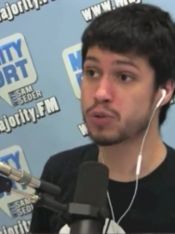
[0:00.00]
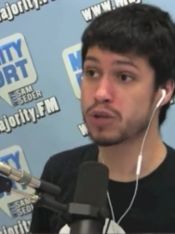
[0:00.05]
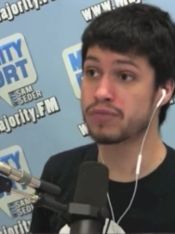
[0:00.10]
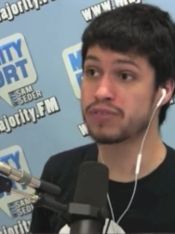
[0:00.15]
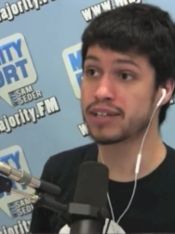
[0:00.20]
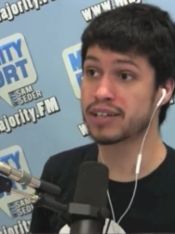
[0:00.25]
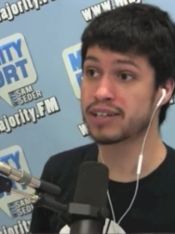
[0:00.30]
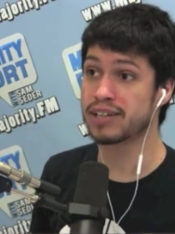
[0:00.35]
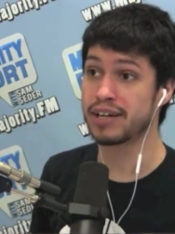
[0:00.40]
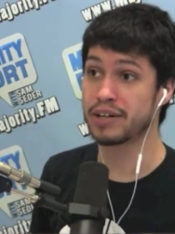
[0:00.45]
would have
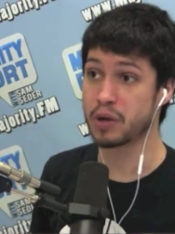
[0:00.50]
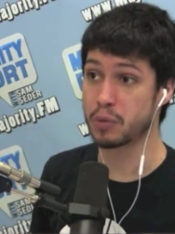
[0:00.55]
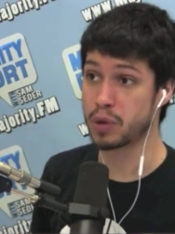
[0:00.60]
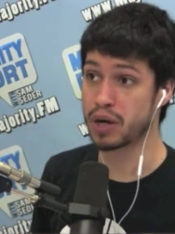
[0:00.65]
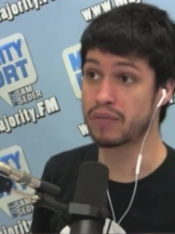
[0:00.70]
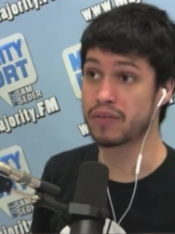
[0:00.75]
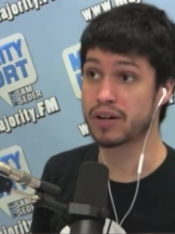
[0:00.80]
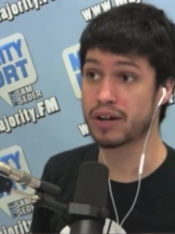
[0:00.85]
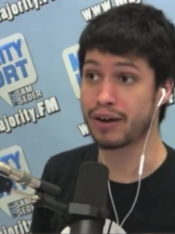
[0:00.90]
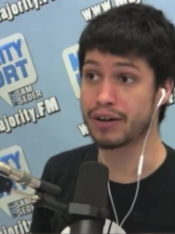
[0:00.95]
declared on
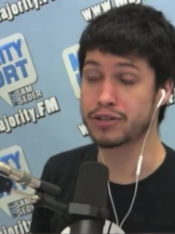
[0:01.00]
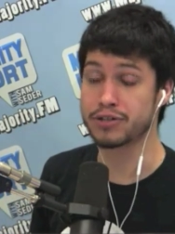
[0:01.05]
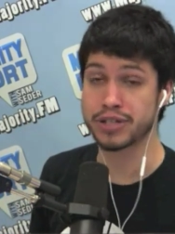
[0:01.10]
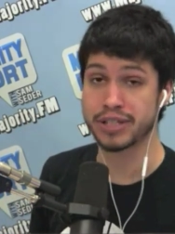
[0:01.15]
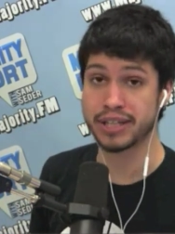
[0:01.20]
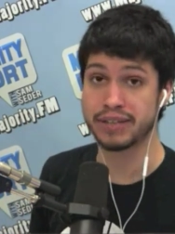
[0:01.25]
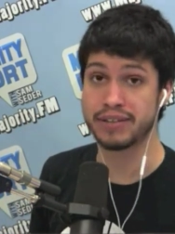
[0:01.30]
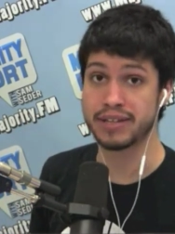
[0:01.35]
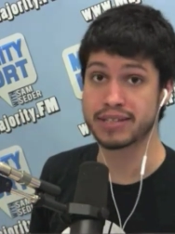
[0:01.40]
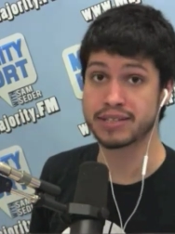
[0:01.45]
whatever country
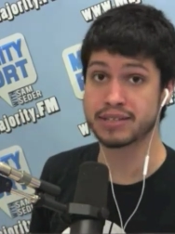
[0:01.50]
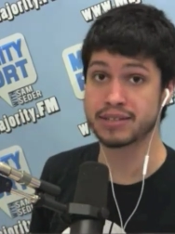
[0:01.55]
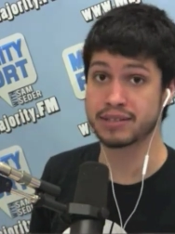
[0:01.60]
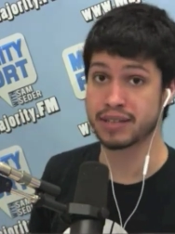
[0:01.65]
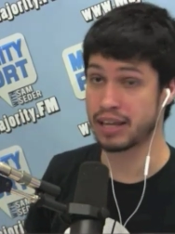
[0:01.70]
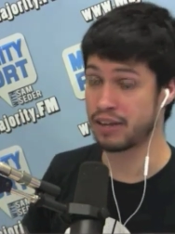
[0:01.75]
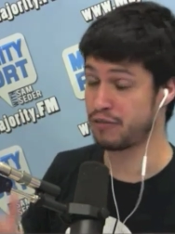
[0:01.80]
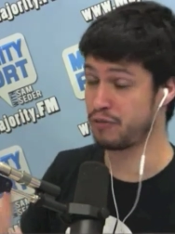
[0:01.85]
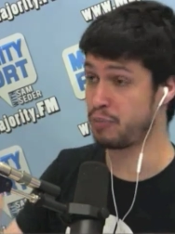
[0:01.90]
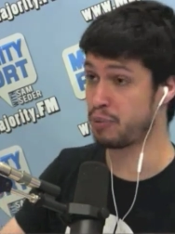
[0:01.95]
did
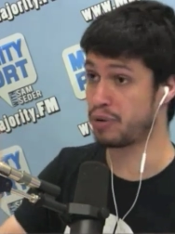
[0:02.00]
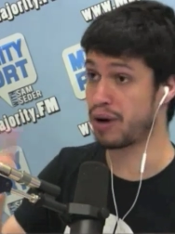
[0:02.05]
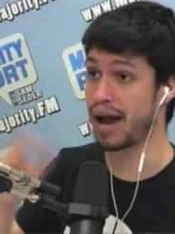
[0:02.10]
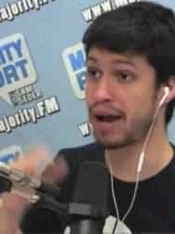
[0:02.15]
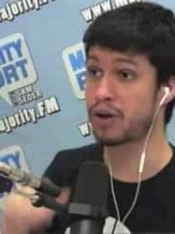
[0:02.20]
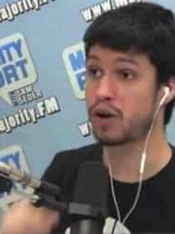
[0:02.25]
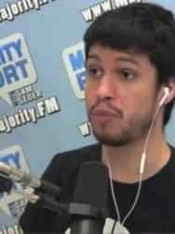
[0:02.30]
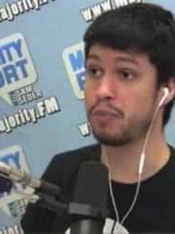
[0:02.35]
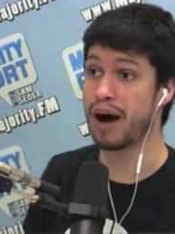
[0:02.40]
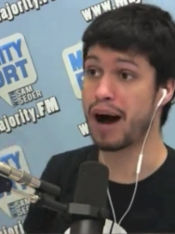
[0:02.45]
this if
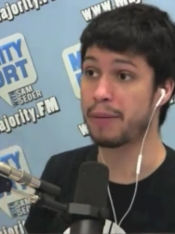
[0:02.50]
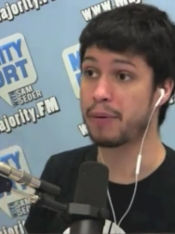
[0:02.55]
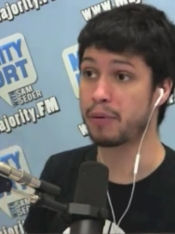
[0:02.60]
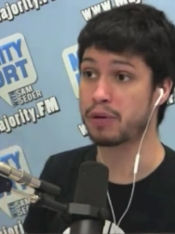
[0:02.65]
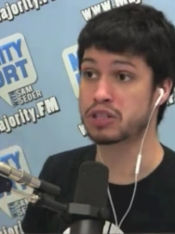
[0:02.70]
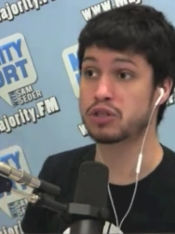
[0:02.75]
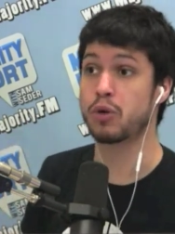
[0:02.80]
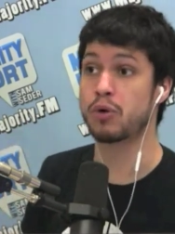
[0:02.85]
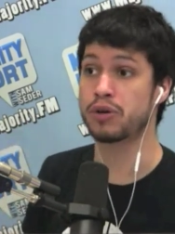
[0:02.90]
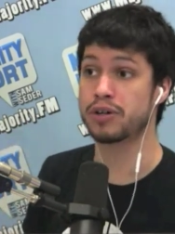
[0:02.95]
Barack Obama
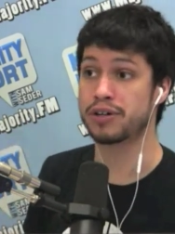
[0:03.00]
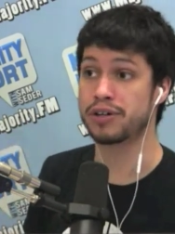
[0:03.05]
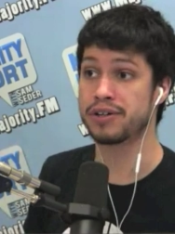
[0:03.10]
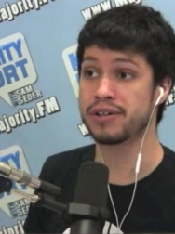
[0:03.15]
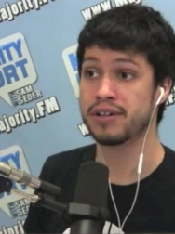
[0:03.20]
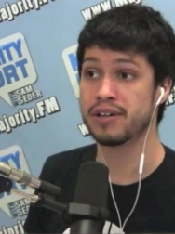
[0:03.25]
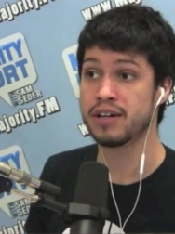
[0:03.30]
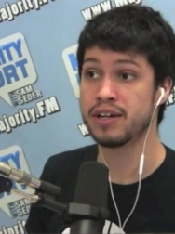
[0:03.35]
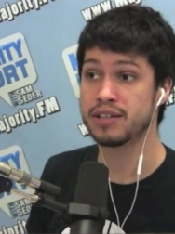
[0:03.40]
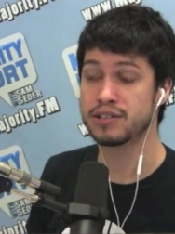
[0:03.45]
was
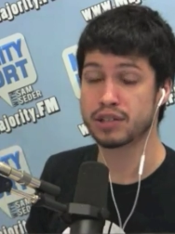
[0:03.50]
ordered